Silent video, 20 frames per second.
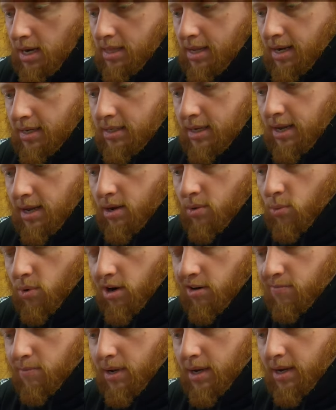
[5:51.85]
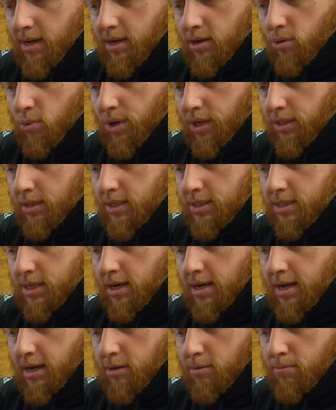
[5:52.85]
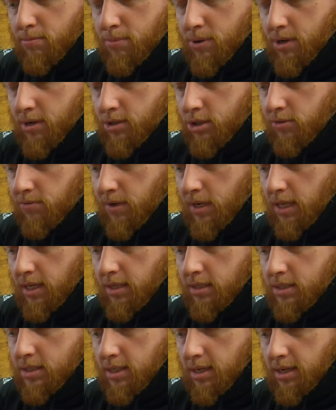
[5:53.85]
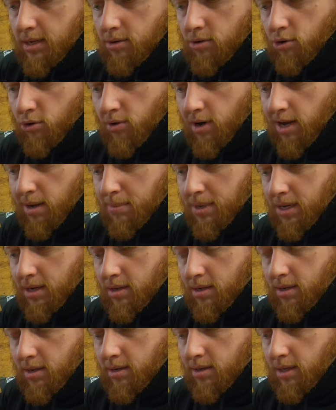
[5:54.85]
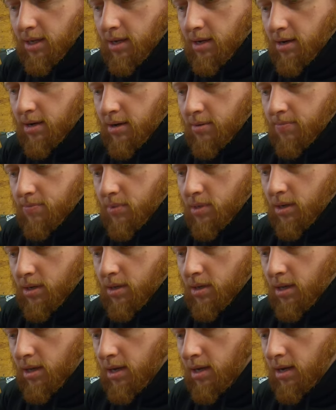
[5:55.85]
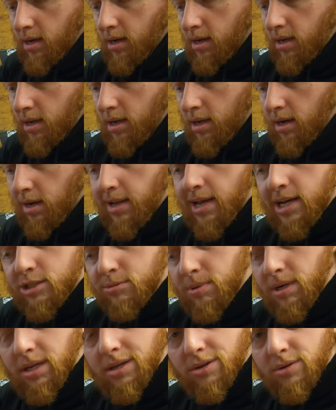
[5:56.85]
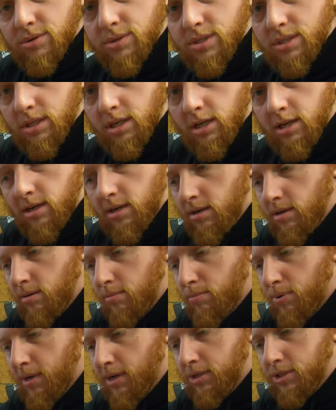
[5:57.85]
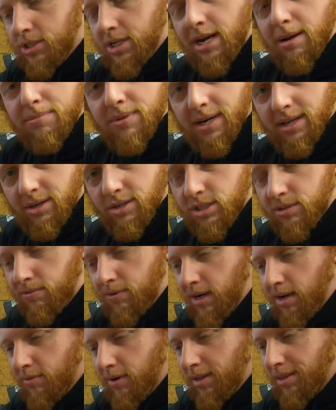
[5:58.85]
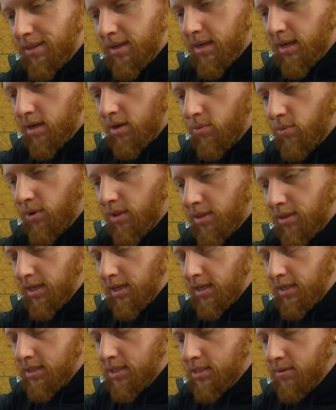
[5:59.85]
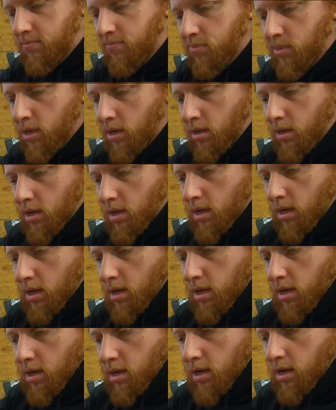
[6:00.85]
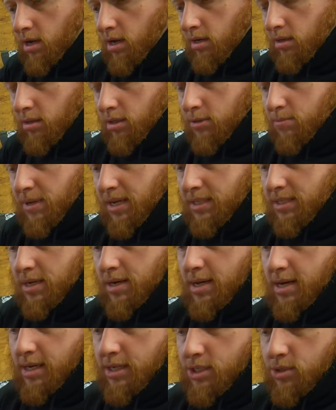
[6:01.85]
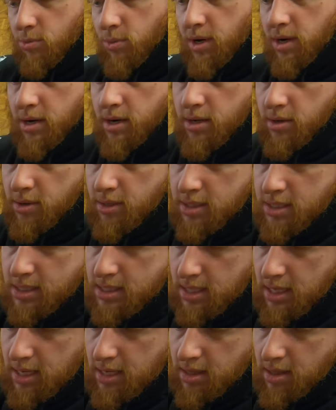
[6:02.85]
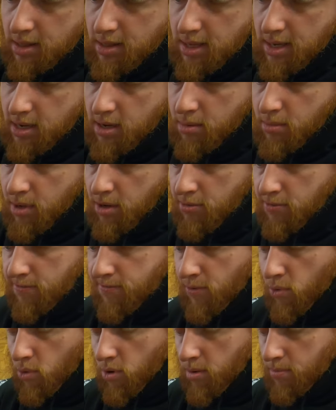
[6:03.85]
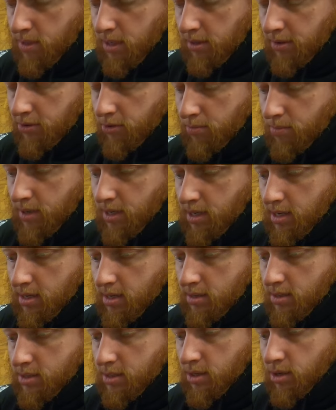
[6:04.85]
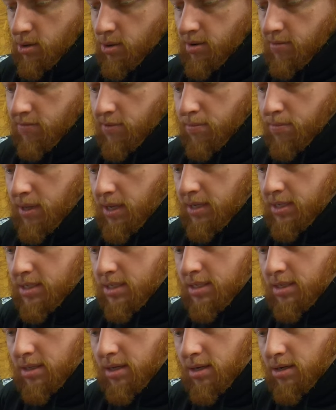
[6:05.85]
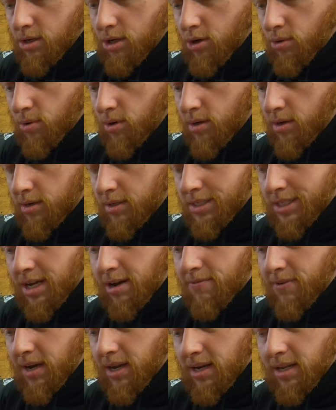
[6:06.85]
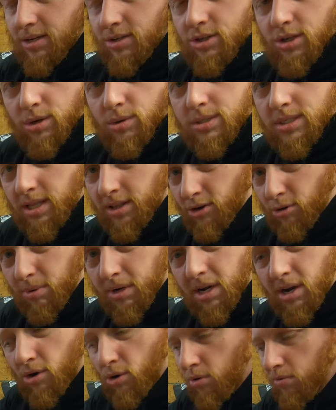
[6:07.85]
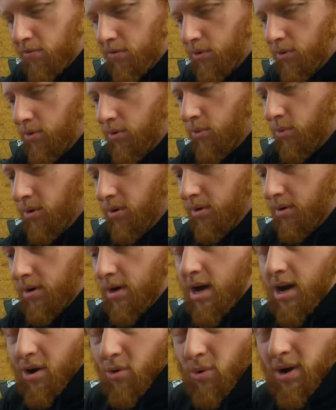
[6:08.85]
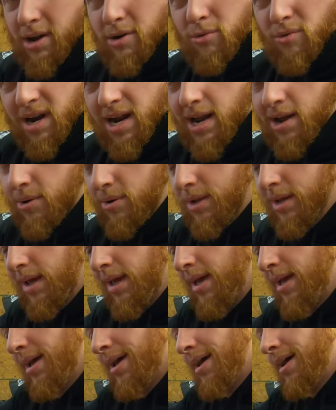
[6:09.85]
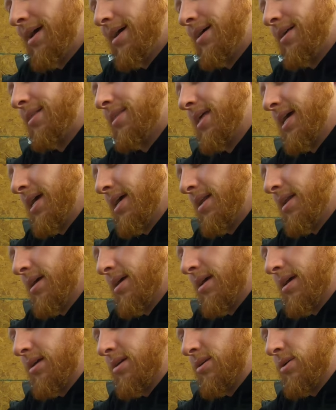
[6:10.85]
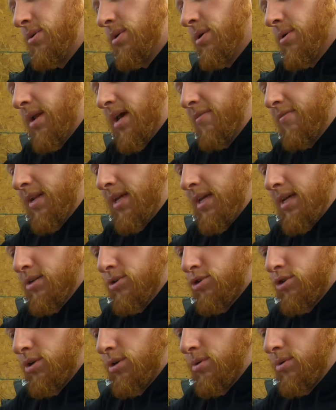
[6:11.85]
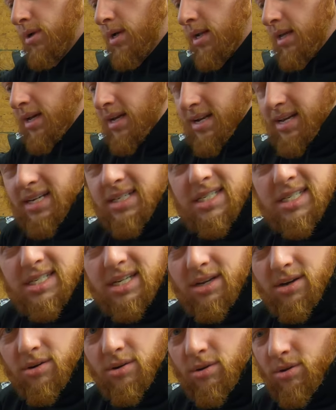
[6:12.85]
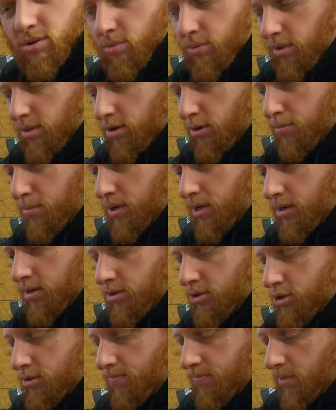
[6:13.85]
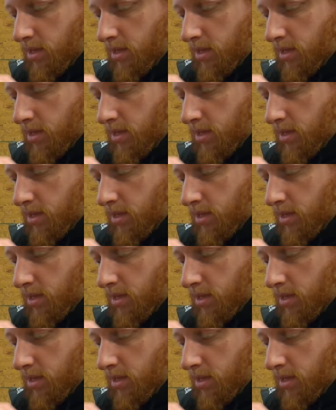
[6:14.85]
And I take one of my quick disconnect purge fittings and cram it into here. And it allows me to use the purge setup that I use for everything these. And this makes it nice where you can see that they can be formed a little bit. So the piece that you are stuffing it into is a little bit oval or not quite round, then you don't have any issue getting a nice seal with your purge.